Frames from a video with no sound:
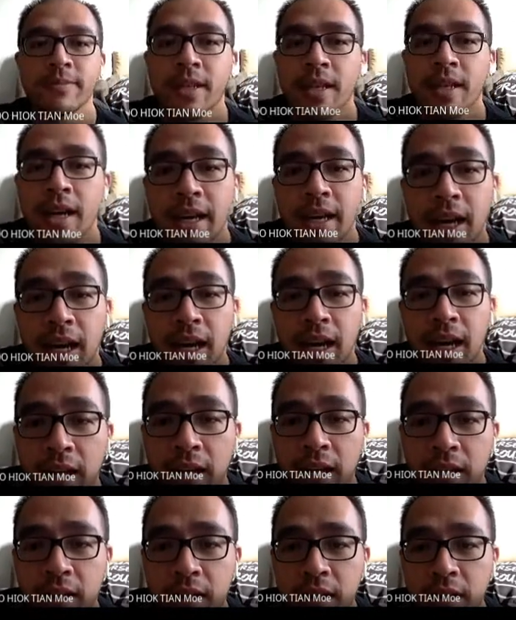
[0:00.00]

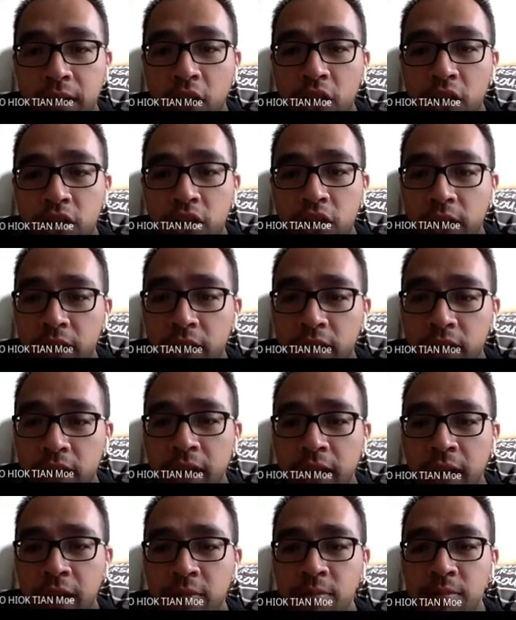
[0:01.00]
Yeah, you
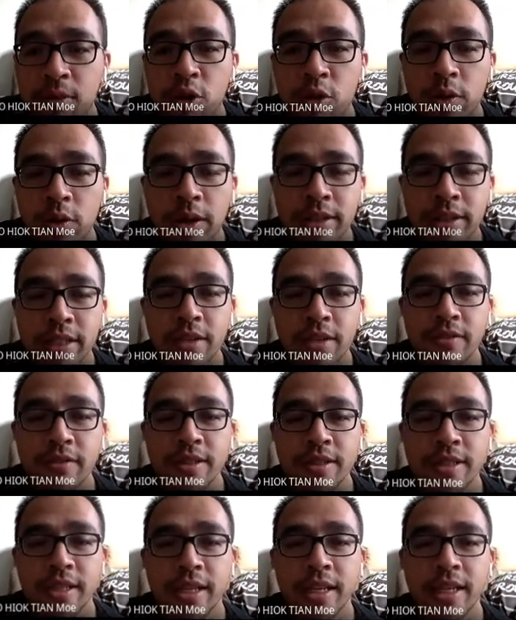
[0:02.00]
cannot unmute yourself,
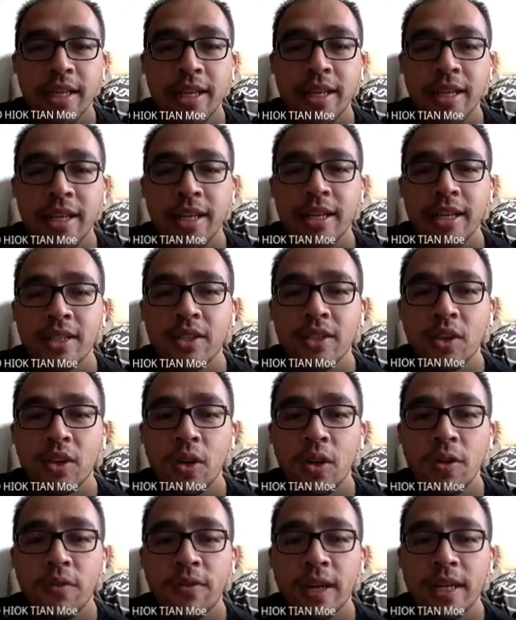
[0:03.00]
is it?
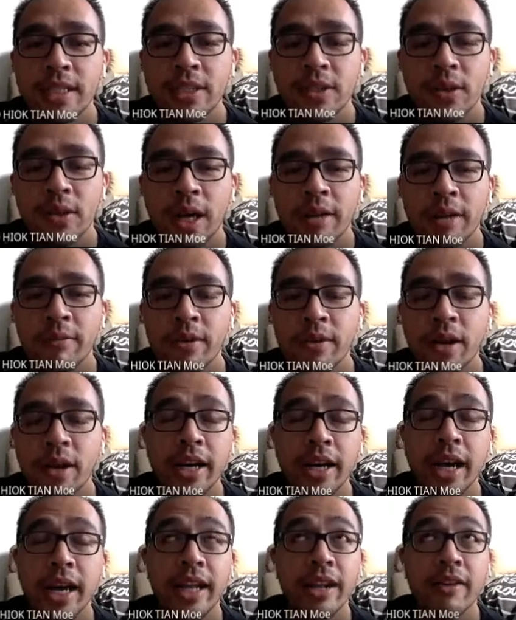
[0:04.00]
So fast to unmute.
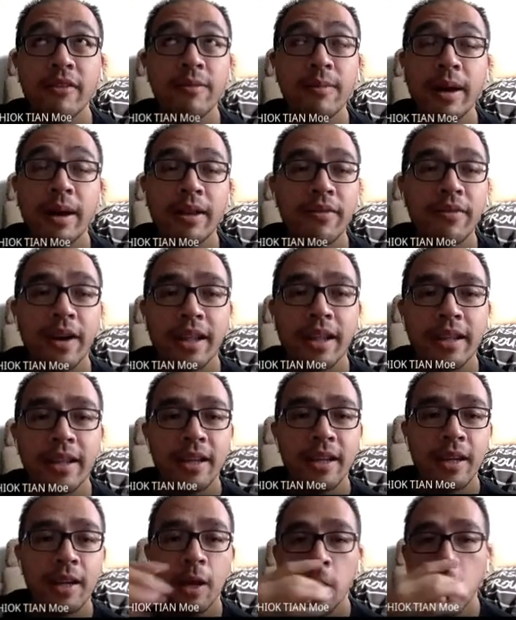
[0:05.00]
Okay, never mind, fine.
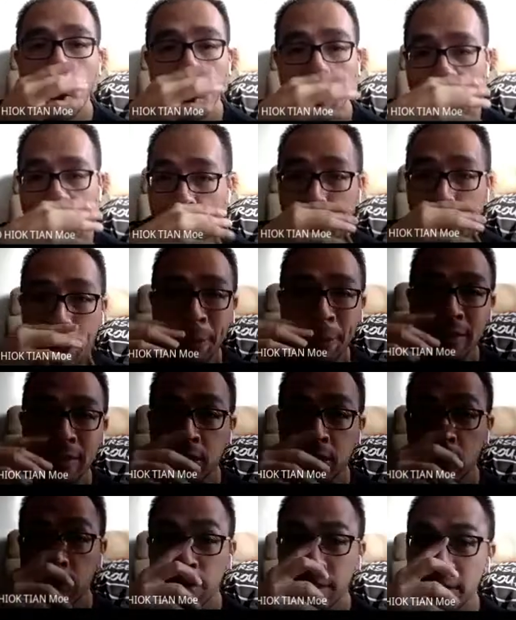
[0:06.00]
Okay,
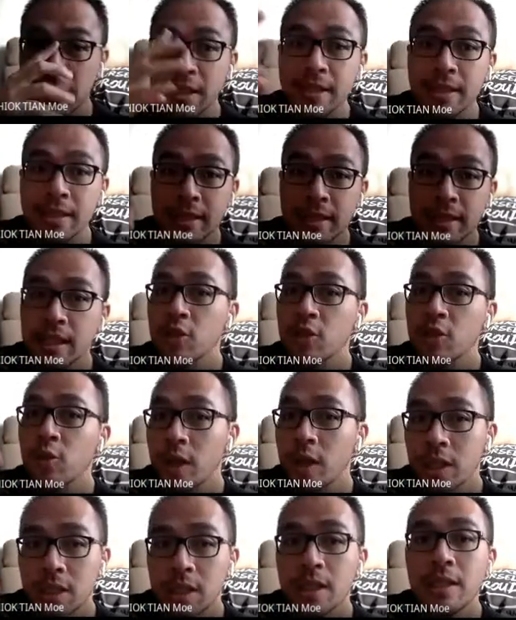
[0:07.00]
so these are
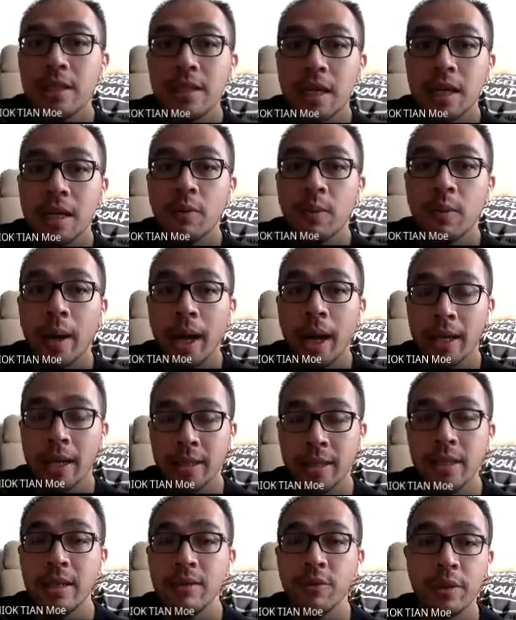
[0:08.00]
situations where
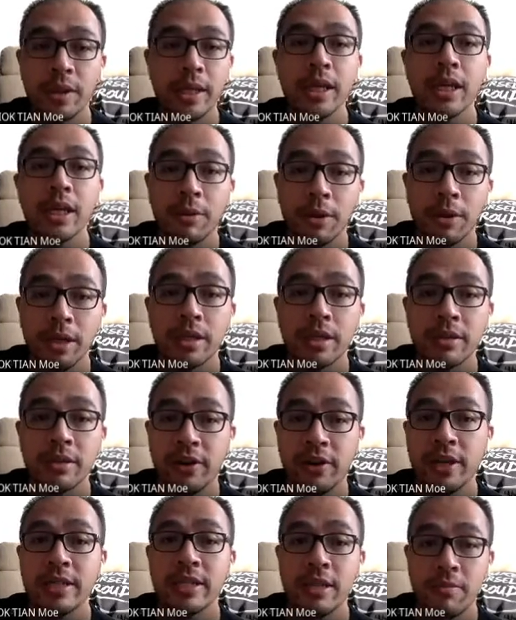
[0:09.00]
actually we think about it is
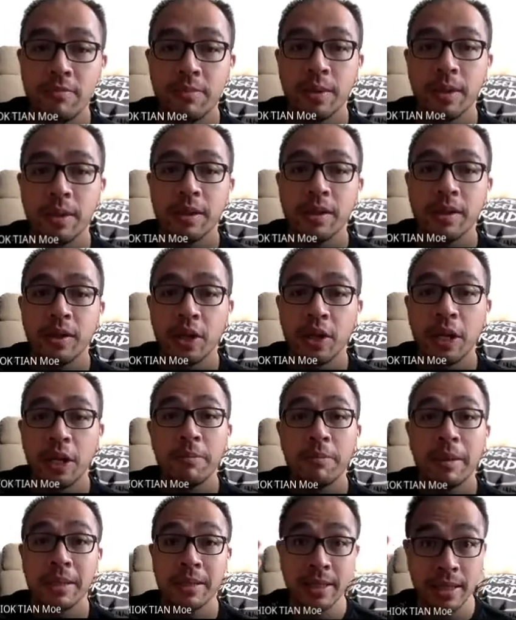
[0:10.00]
very simple. Okay,
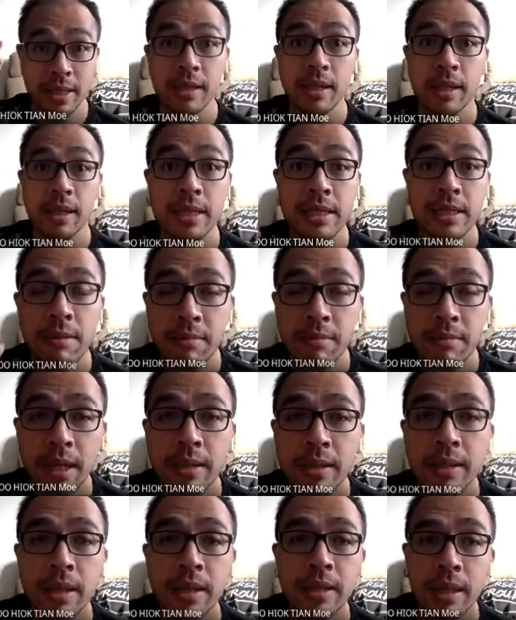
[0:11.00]
but still,
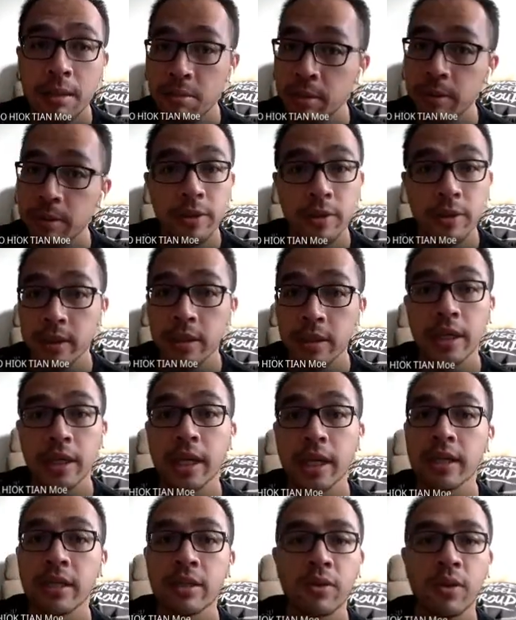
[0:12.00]
sometimes some people will still
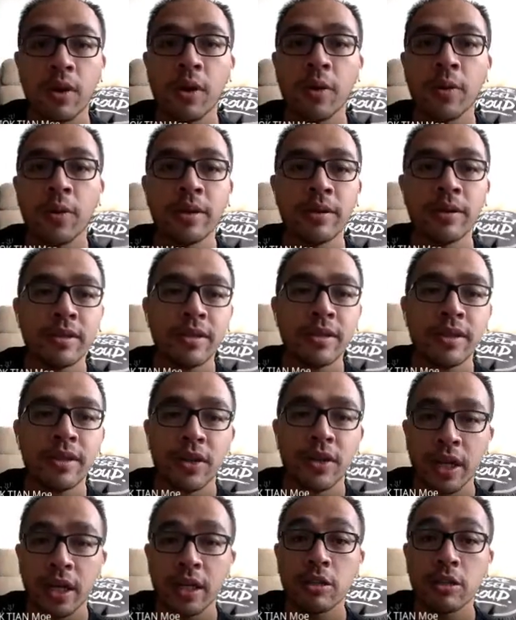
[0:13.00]
get this wrong.
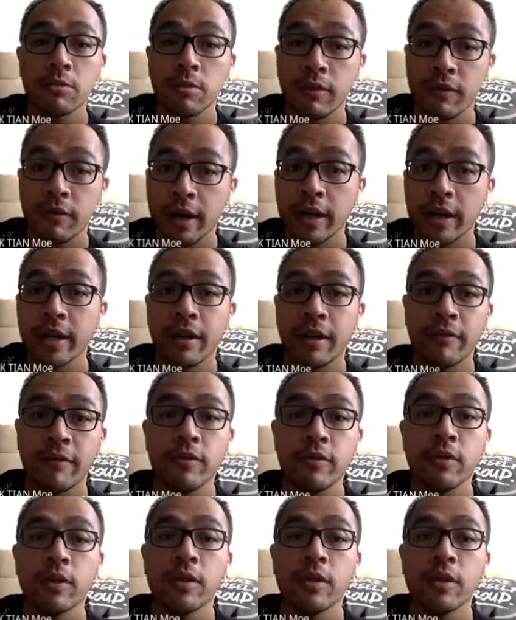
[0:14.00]
Okay, so be very careful.